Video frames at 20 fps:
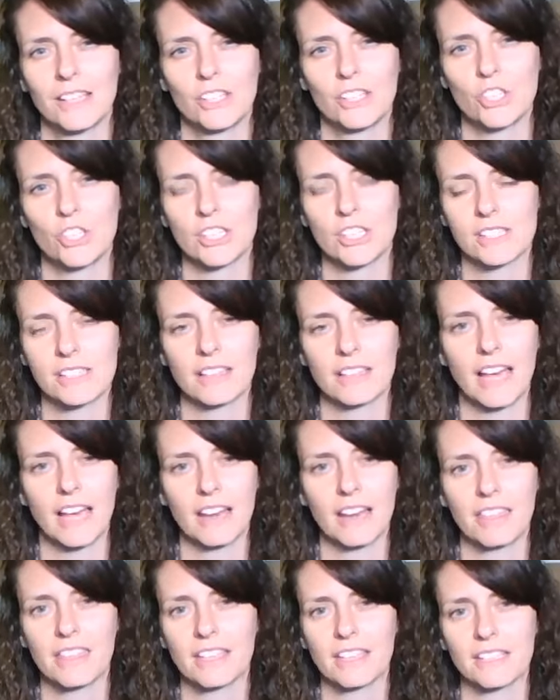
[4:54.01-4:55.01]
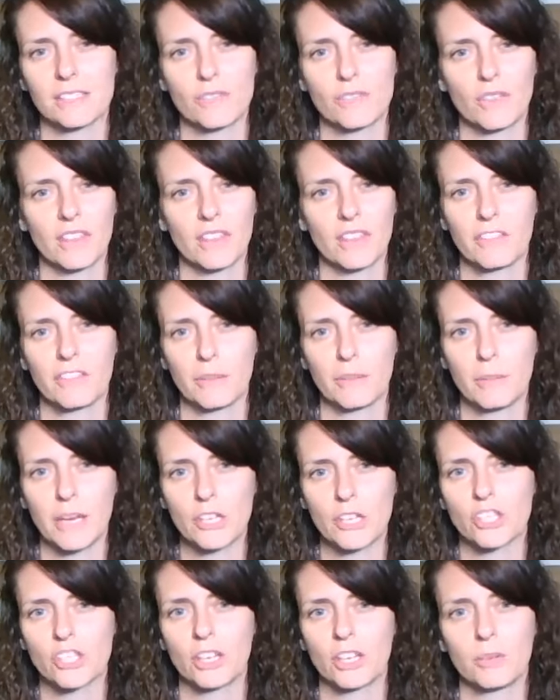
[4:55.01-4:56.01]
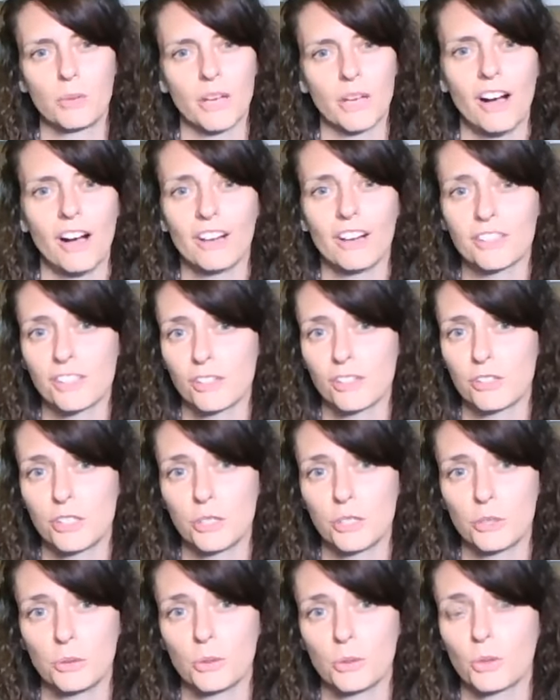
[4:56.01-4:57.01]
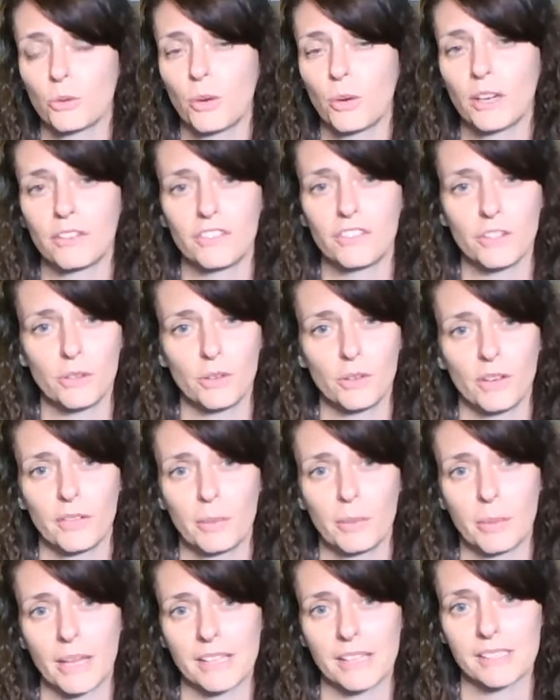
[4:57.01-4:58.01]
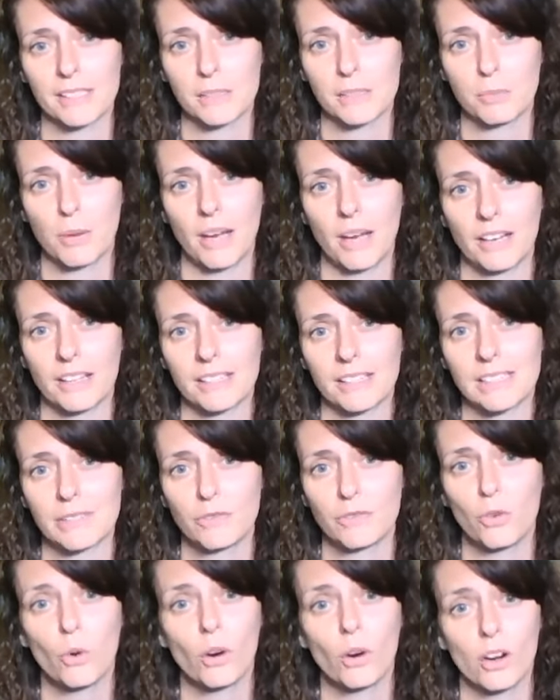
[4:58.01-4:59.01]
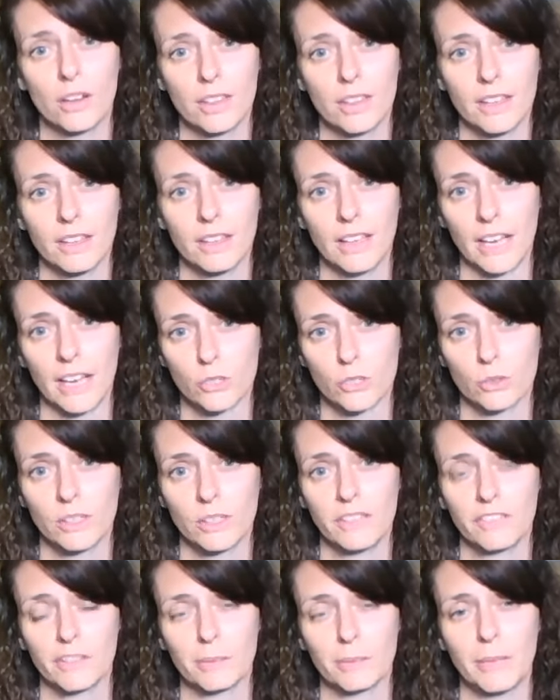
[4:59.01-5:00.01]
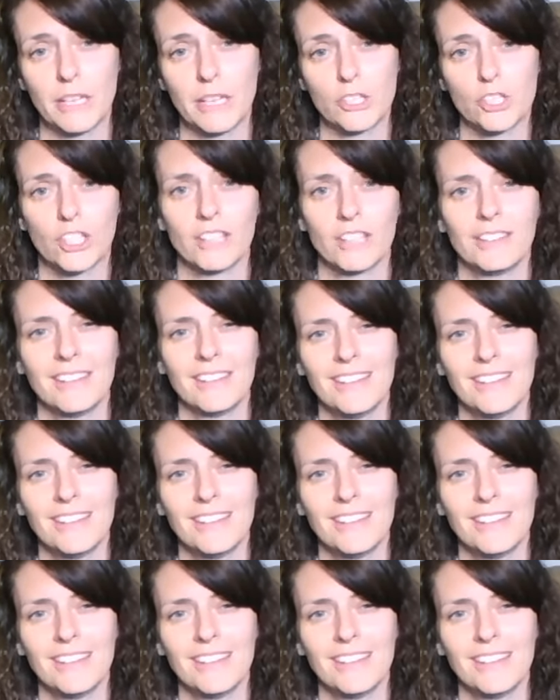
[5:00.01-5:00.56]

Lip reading: She does a lot of things for the inflammation. We also do quite a few of the Plexus products for the actual inflammation.